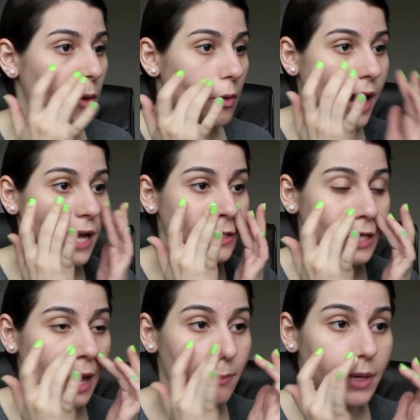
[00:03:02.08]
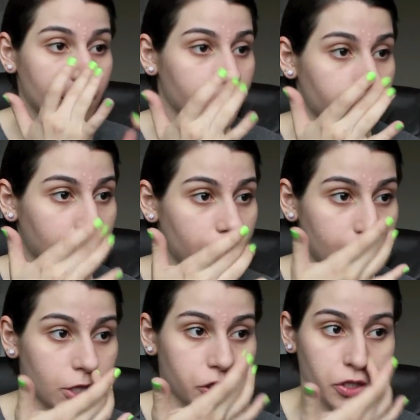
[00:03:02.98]
whereas that BB cream
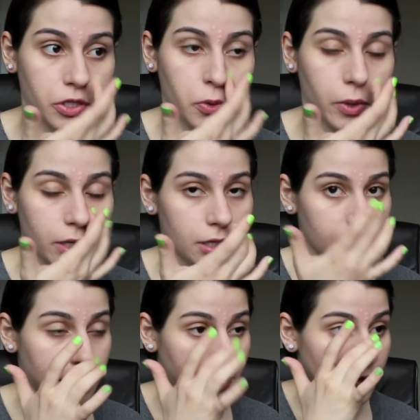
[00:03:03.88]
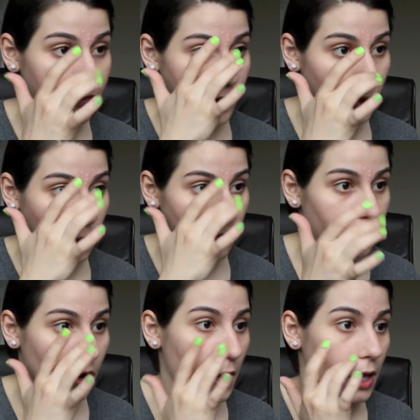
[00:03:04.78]
is just going to give an
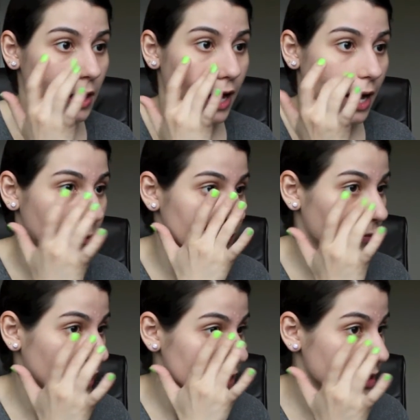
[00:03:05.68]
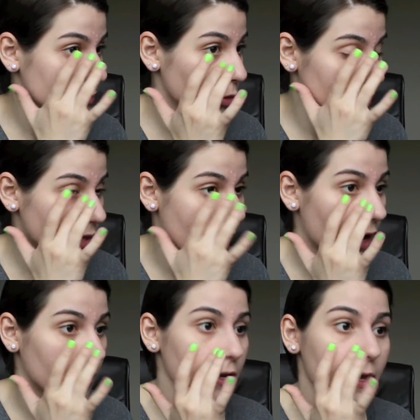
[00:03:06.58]
overall smoothed
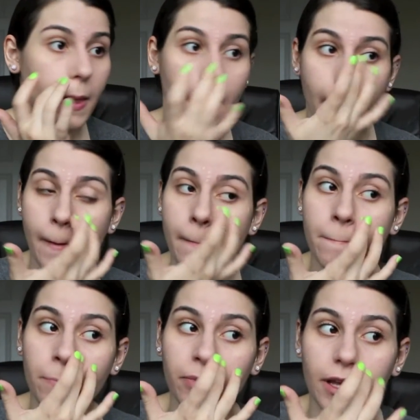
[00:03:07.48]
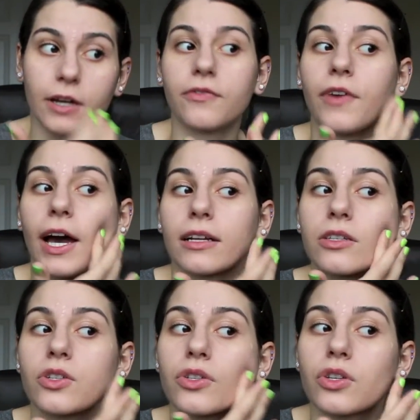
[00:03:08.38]
out
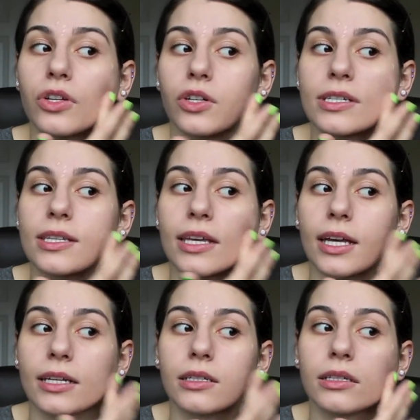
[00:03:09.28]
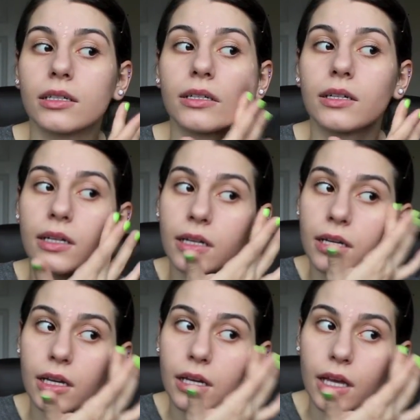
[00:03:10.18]
effect to your skin
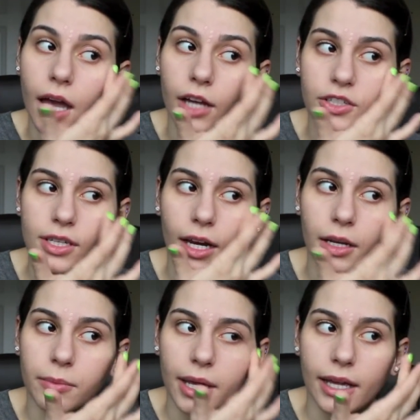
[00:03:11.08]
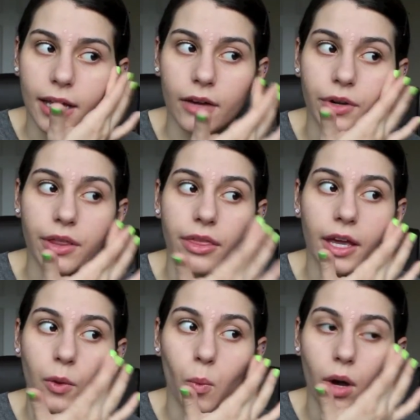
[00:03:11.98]
and just kind of make
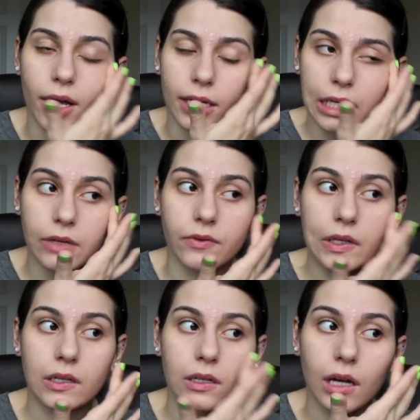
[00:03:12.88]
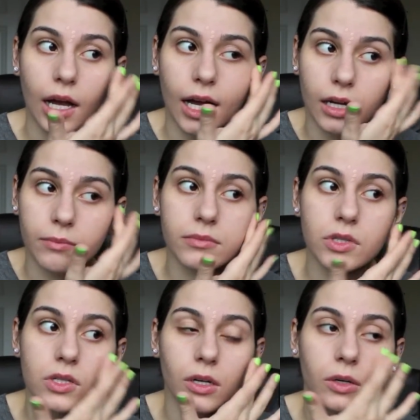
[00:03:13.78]
everything one even
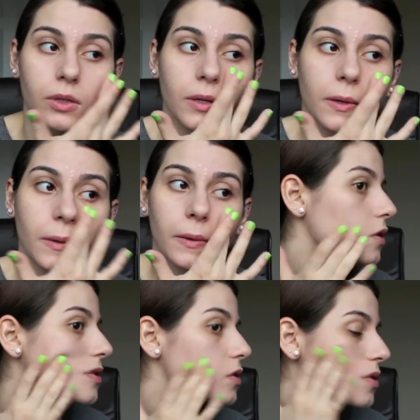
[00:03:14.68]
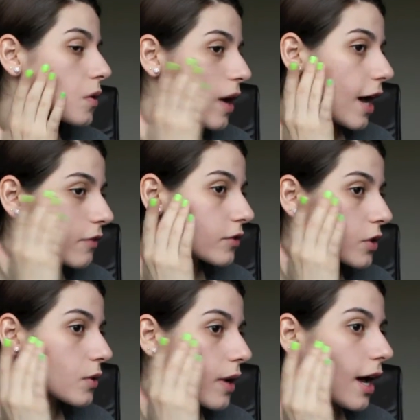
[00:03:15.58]
tone. So after
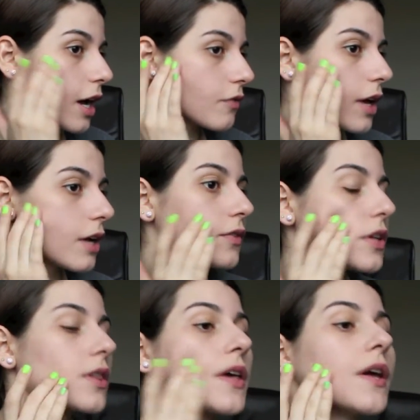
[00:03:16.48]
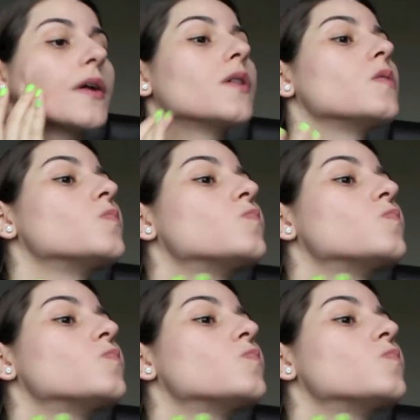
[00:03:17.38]
you have everything